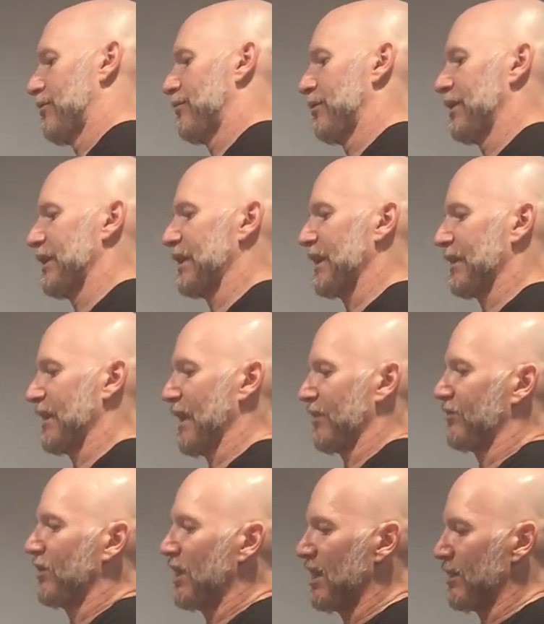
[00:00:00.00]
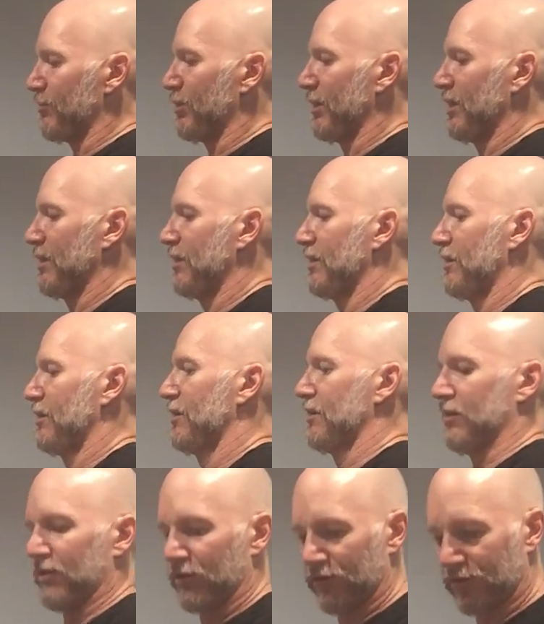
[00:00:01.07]
really get that tape
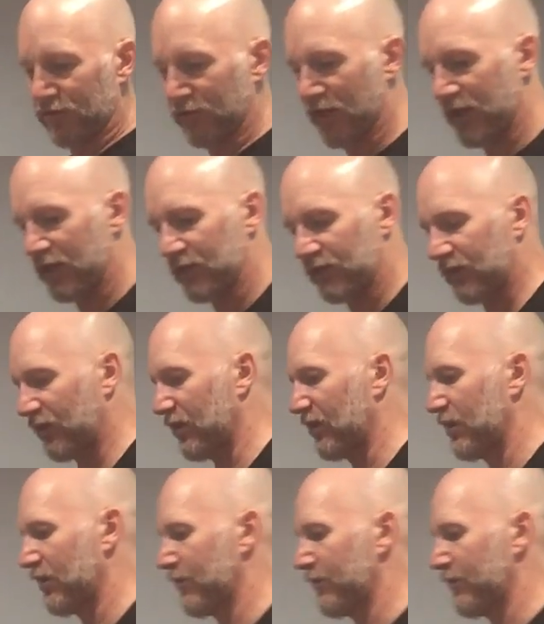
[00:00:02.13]
tight.